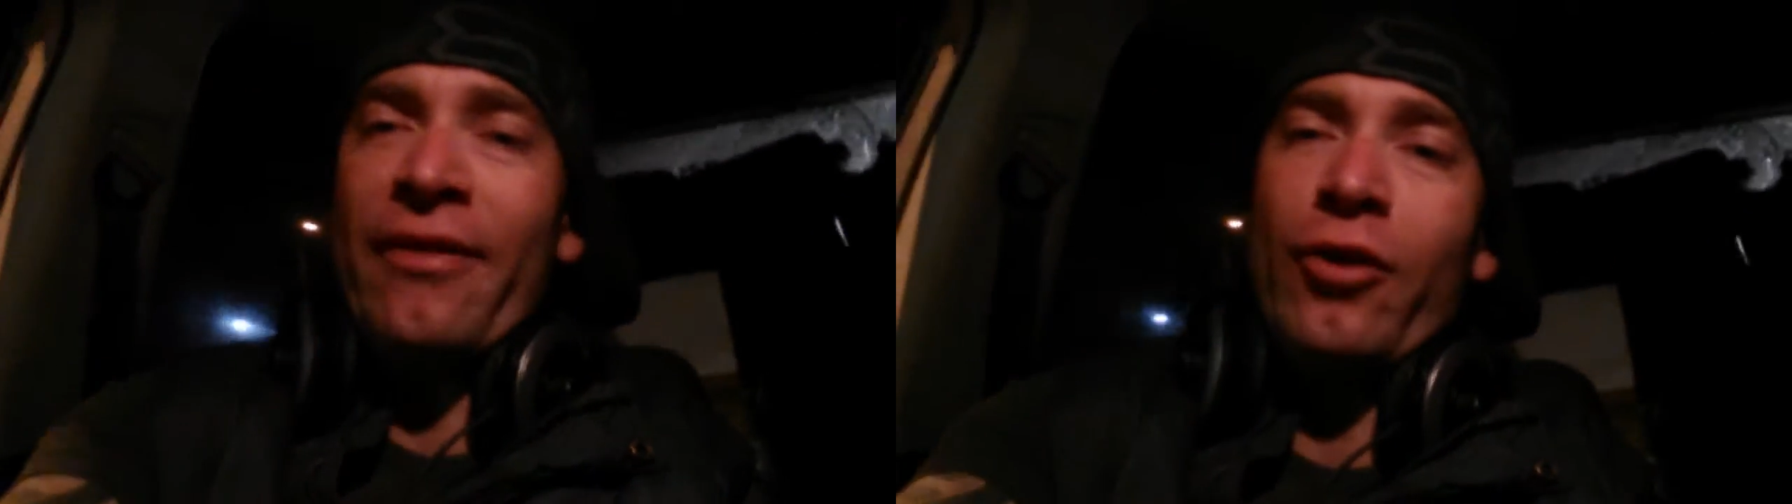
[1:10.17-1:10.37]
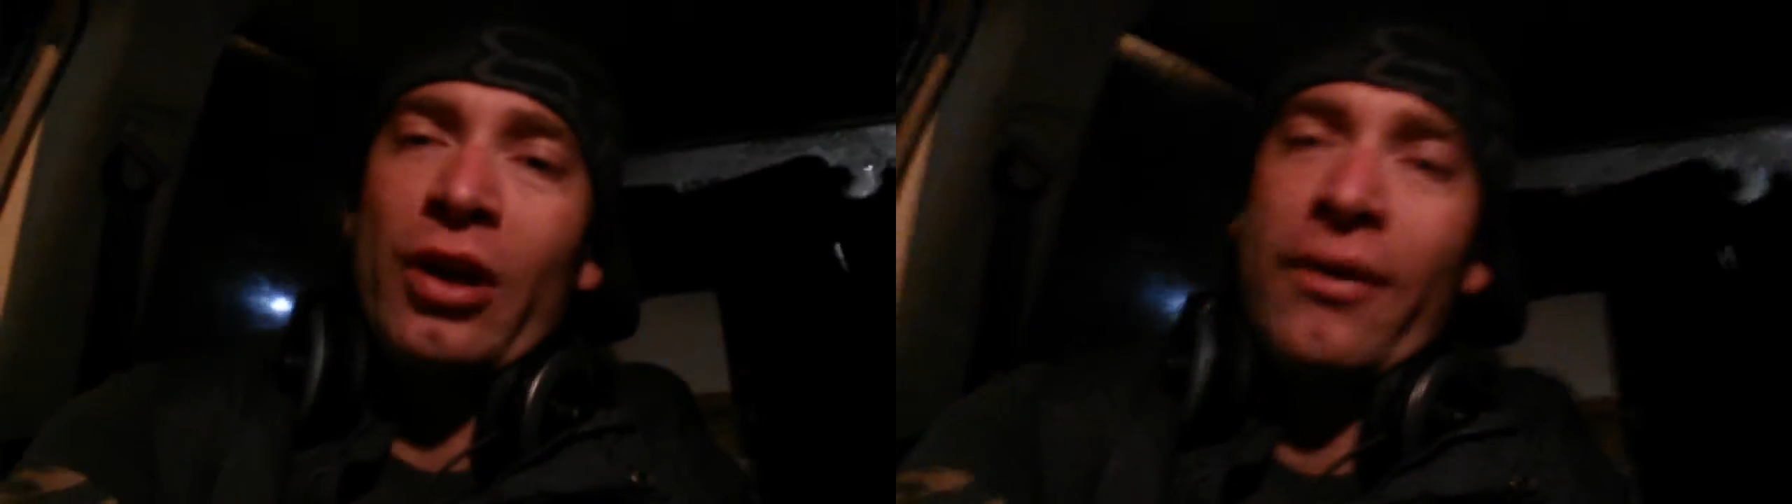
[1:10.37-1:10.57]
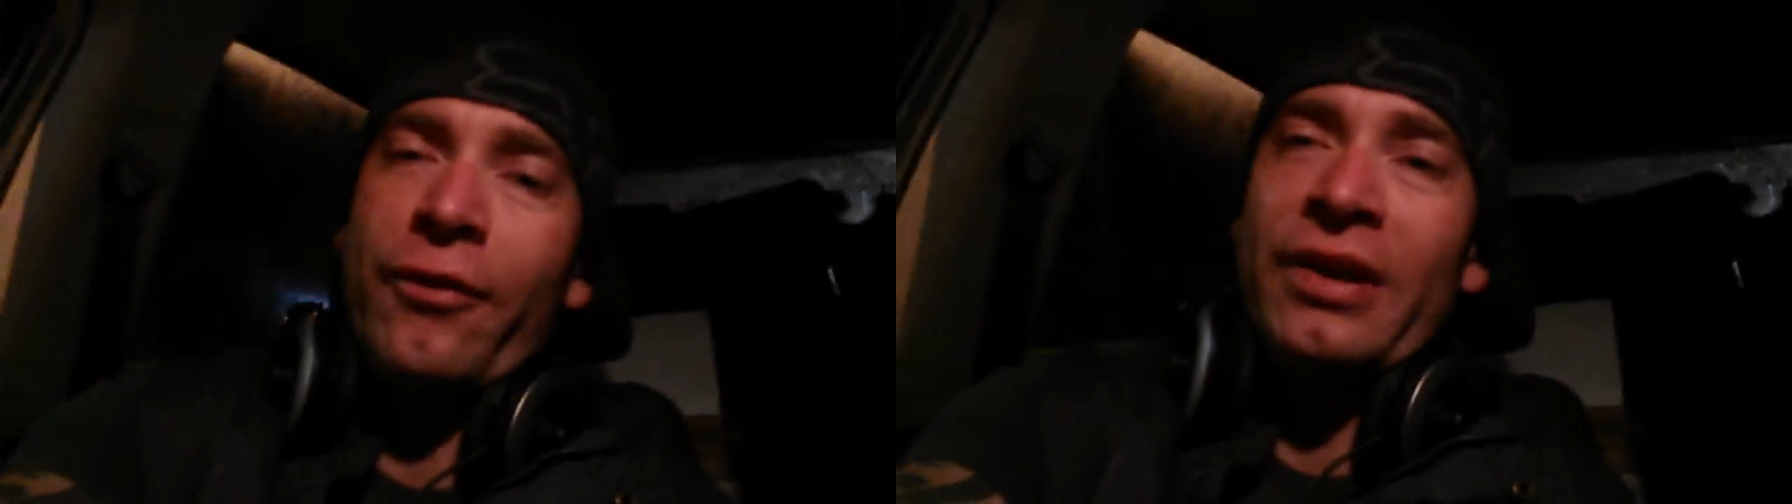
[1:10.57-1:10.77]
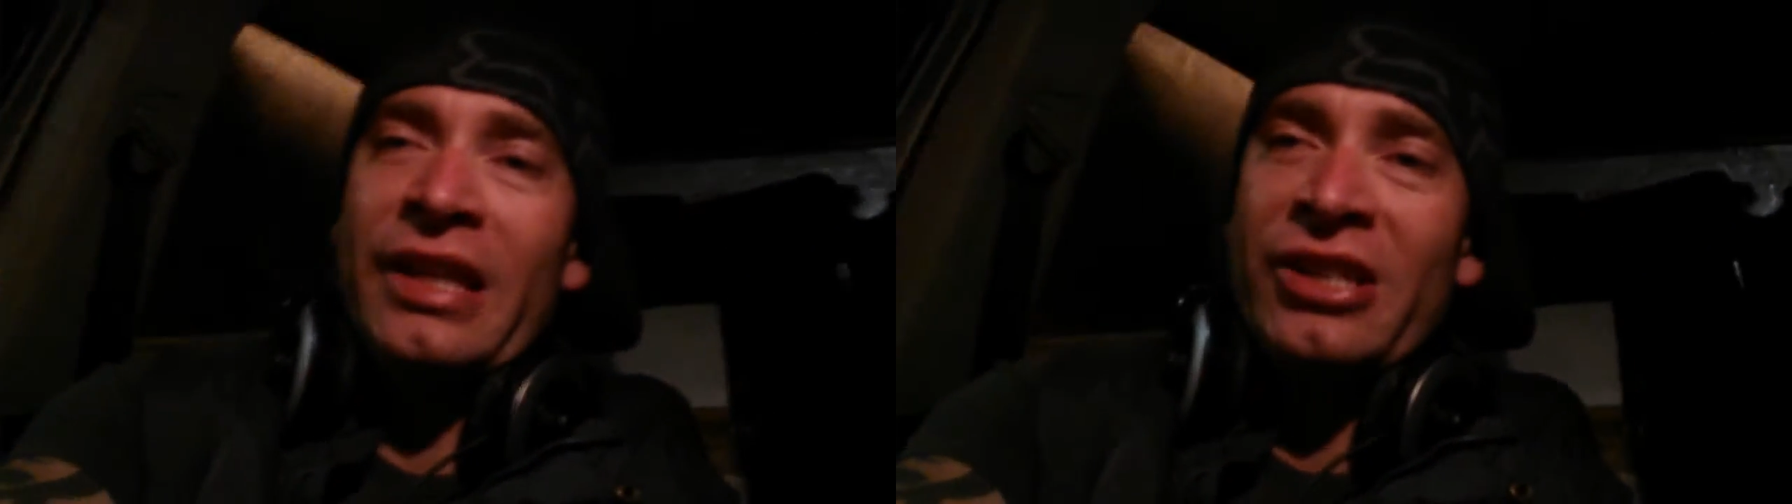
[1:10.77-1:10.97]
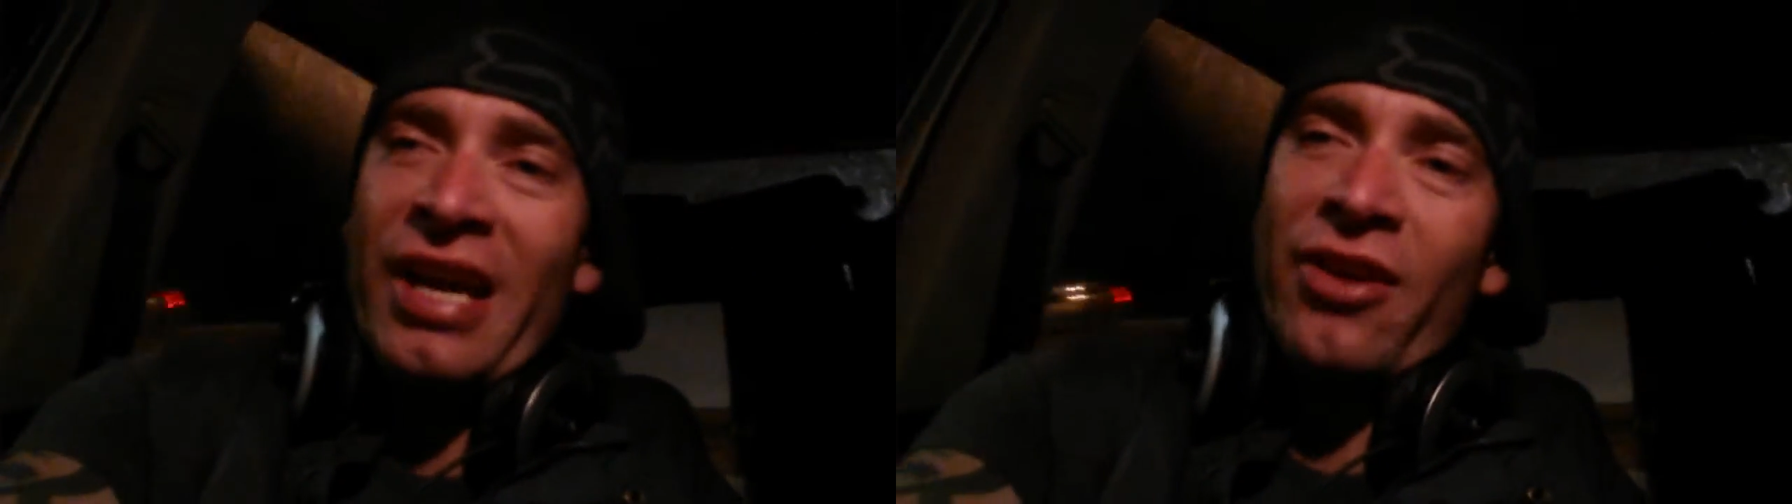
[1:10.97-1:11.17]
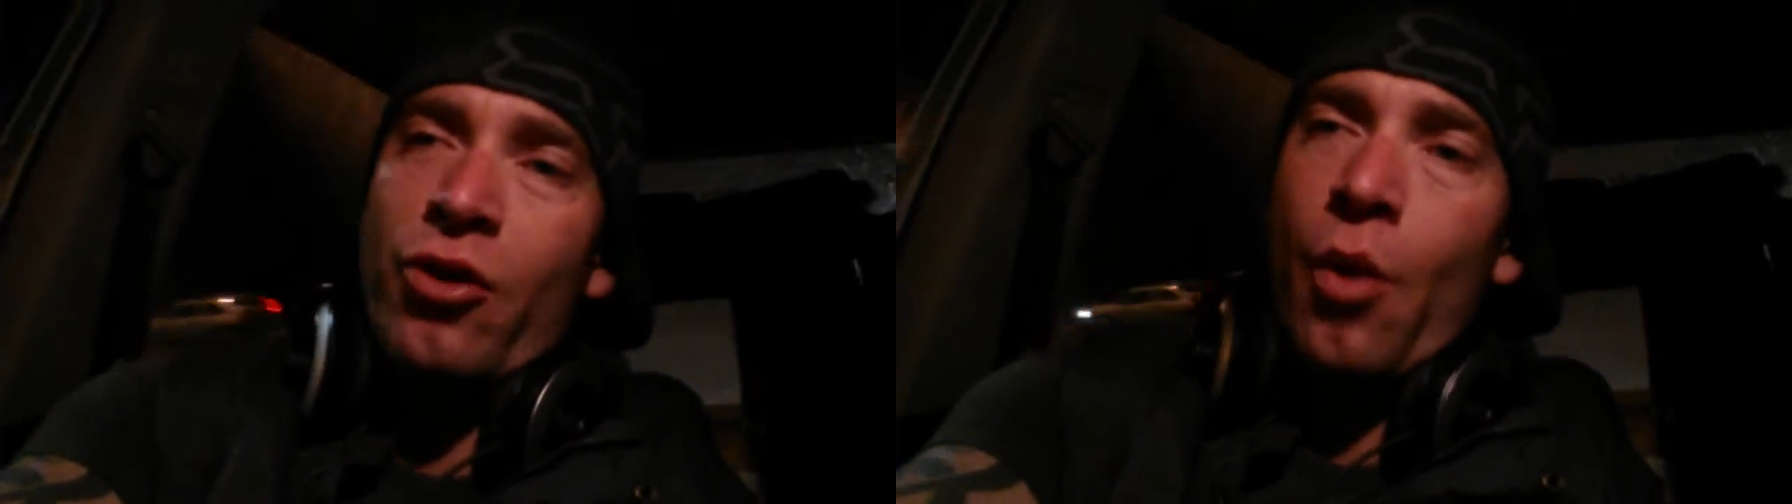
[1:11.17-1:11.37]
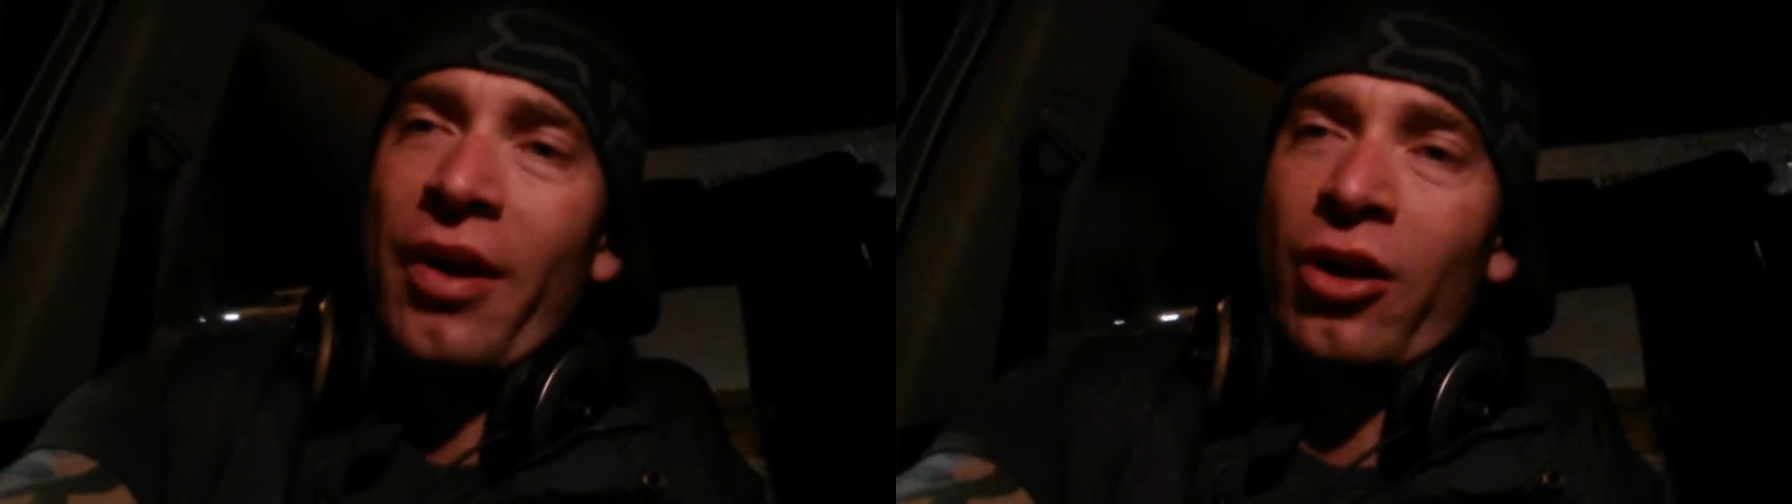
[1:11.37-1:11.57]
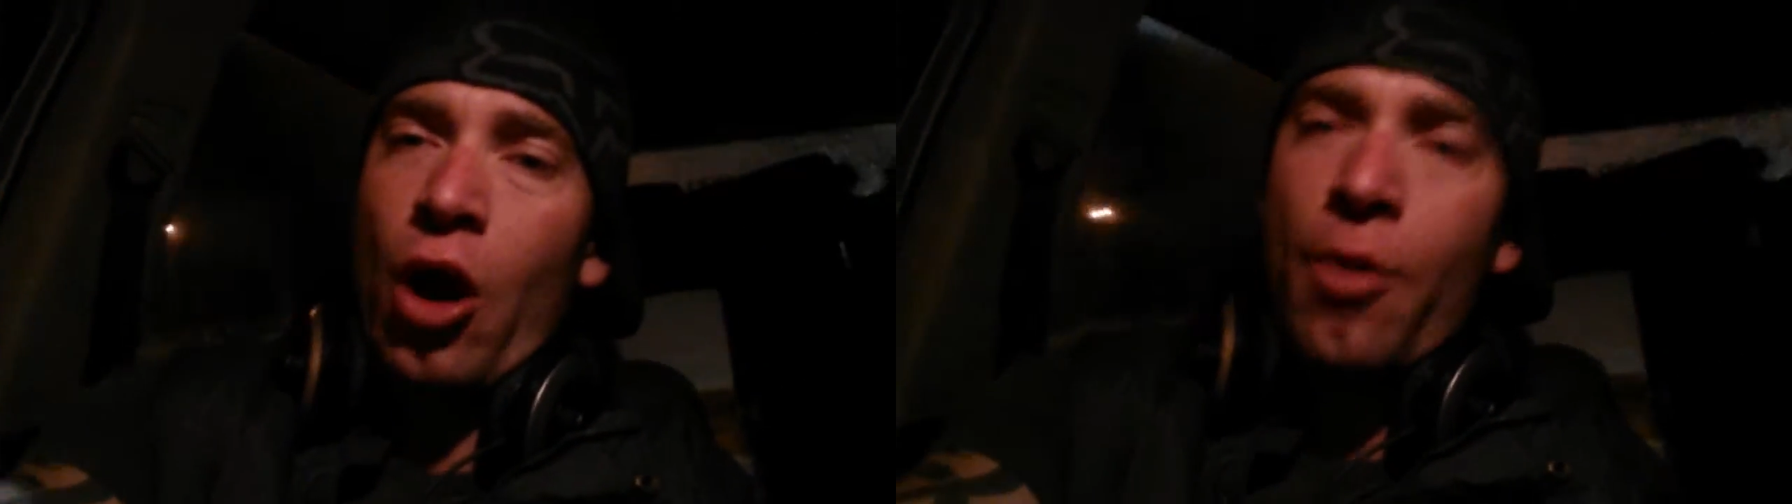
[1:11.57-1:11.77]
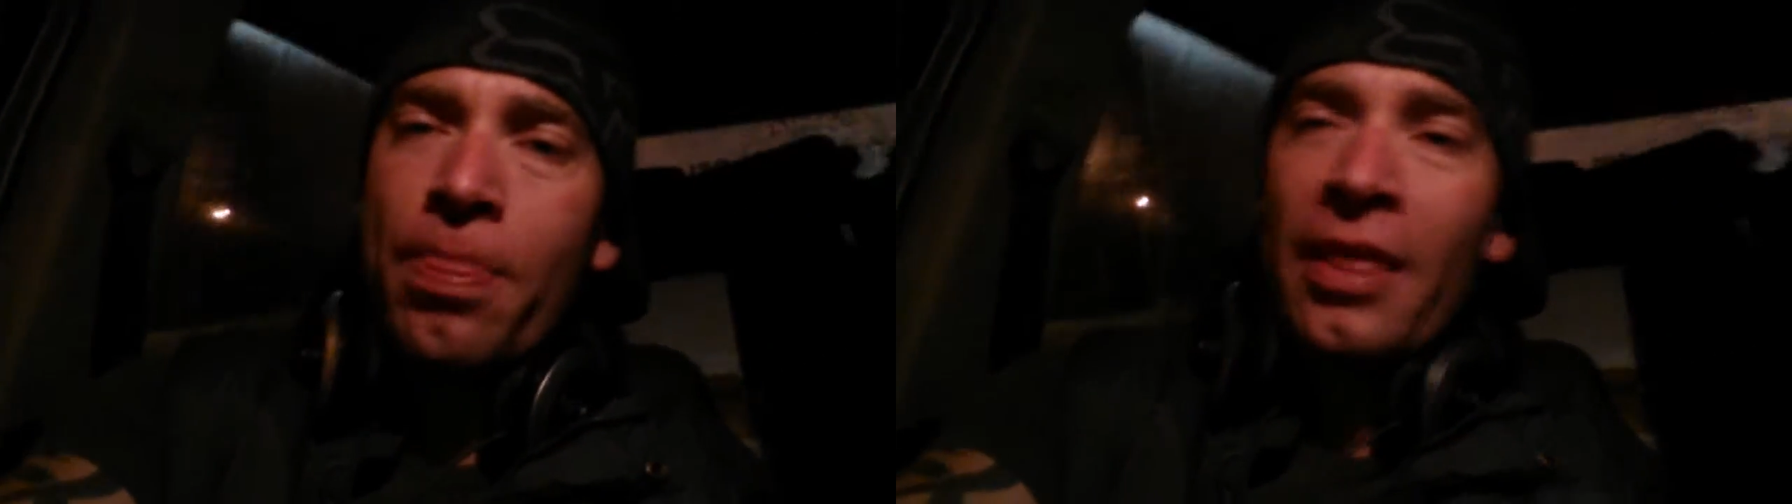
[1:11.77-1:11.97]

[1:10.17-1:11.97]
if you're looking for a DJ, you know where to go.